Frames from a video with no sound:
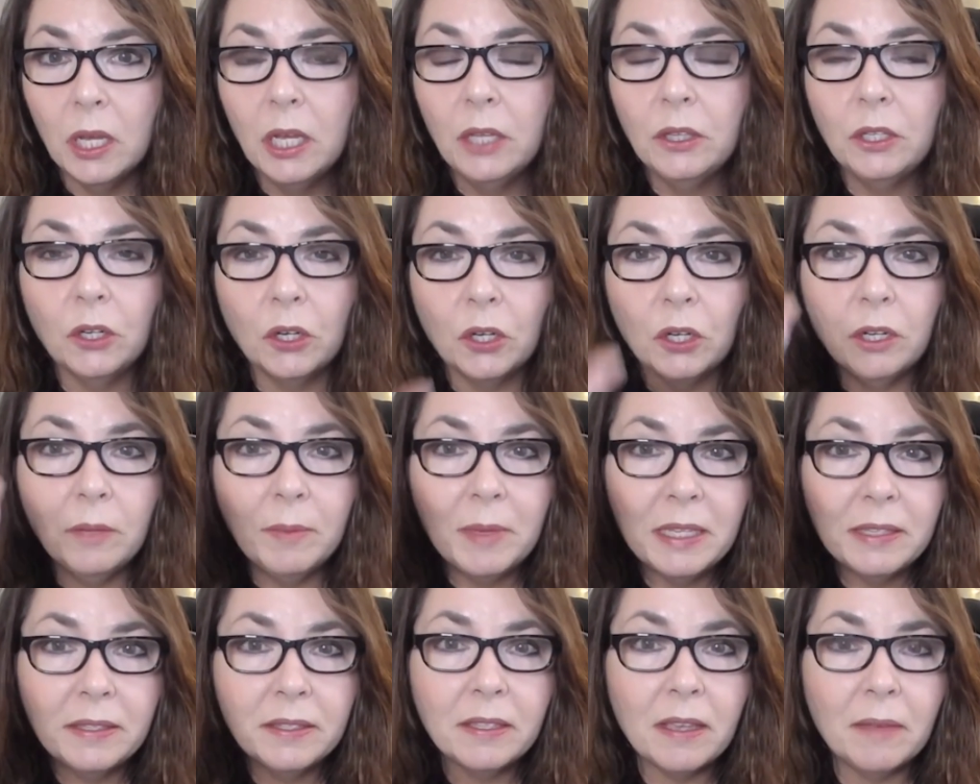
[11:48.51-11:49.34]
There could have
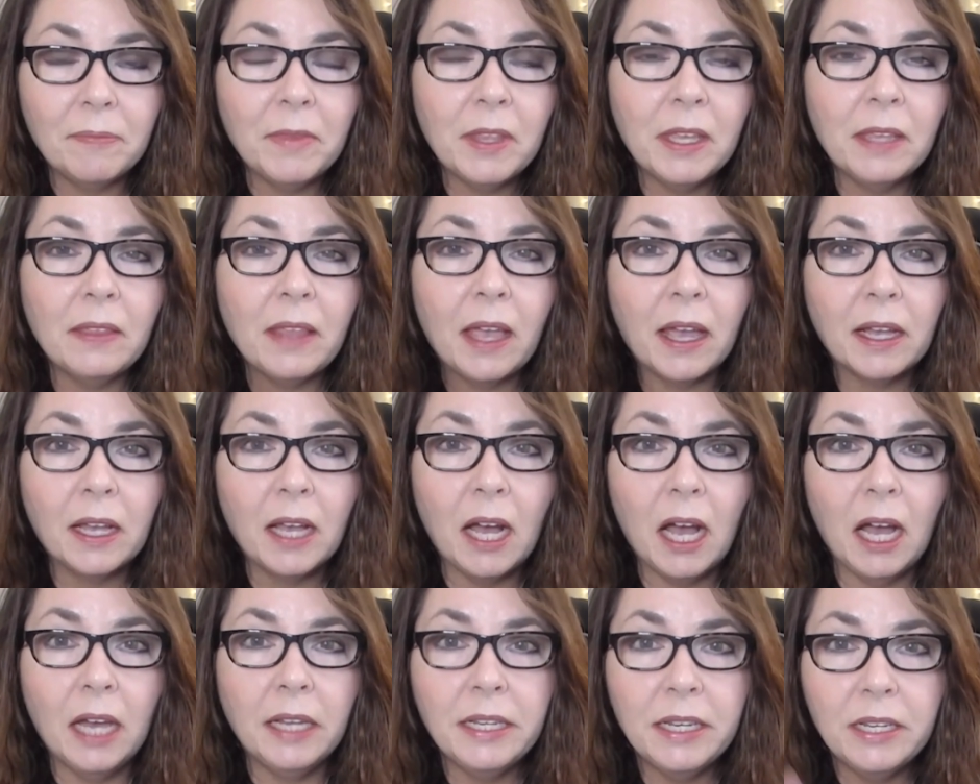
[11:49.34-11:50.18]
been something that
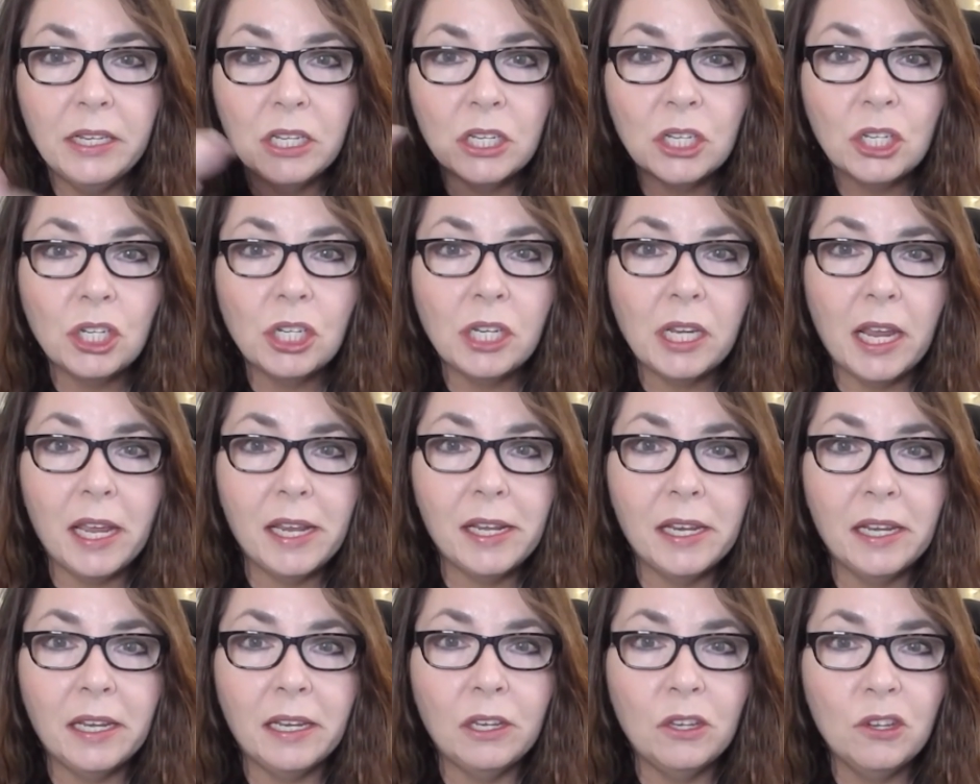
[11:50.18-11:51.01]
got
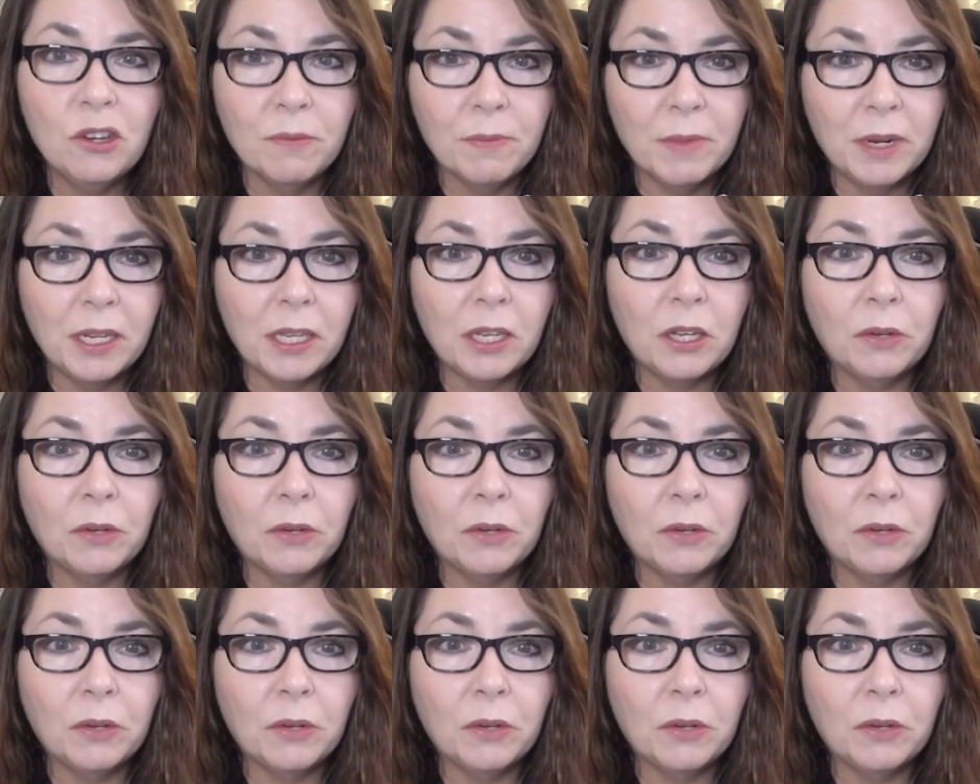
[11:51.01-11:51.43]
initiated in your money,